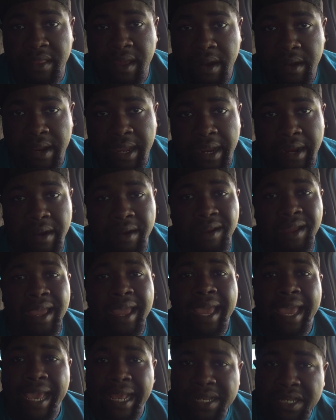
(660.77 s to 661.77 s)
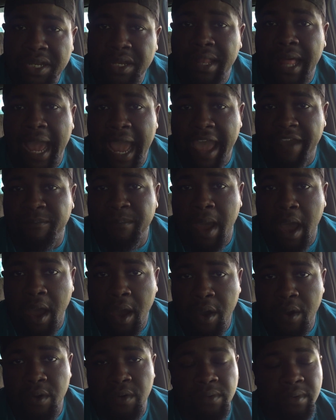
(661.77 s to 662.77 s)
me their gear until I have
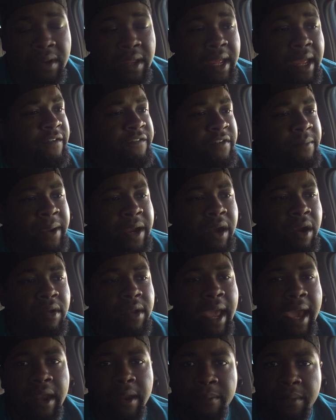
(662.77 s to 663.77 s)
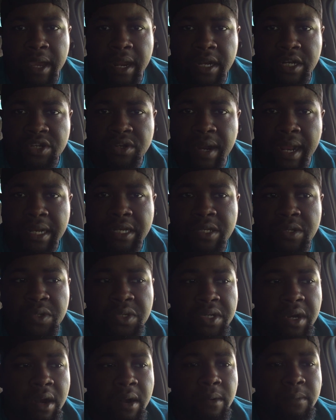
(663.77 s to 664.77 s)
my own. From here on out, I'm going to try
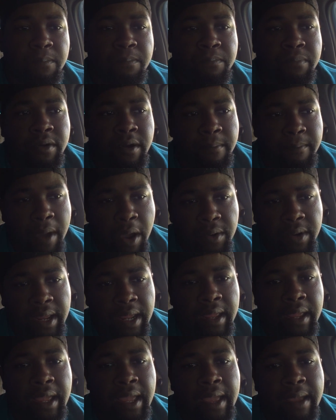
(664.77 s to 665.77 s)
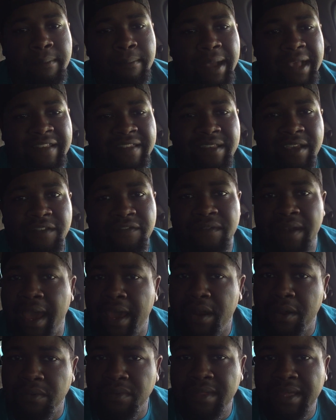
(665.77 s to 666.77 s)
to start promoting myself
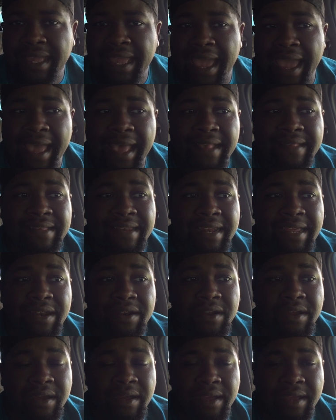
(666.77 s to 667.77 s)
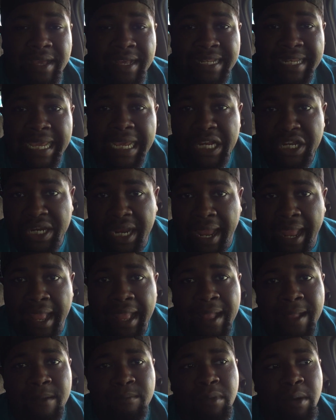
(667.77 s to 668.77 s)
not only as a
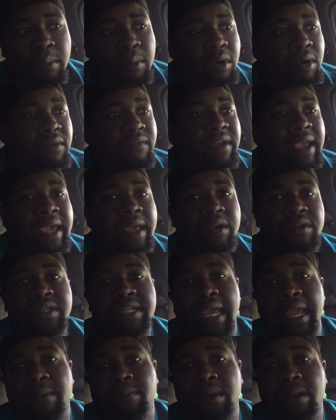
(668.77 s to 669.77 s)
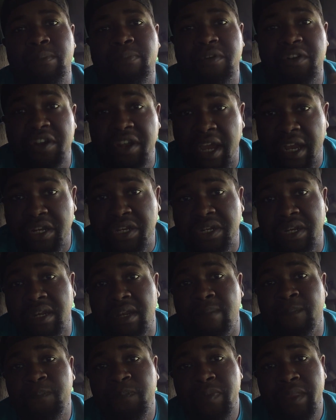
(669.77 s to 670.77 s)
DJ, but more of an entertainment
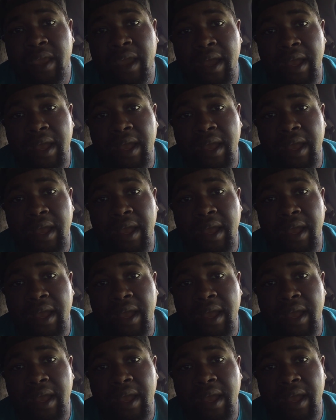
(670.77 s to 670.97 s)
production